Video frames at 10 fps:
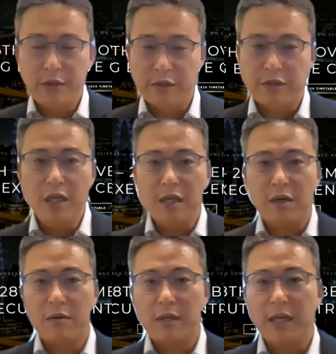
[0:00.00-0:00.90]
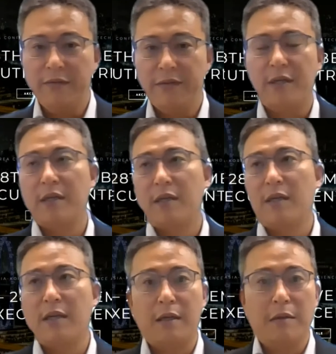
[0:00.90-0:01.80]
change our lifestyle,
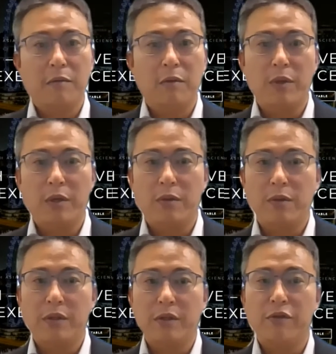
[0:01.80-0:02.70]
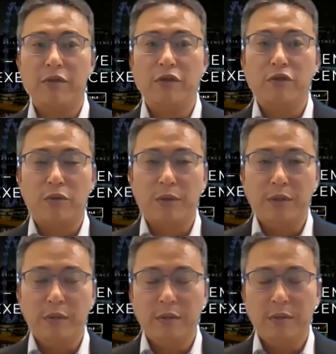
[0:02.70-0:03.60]
like what we call this new normal,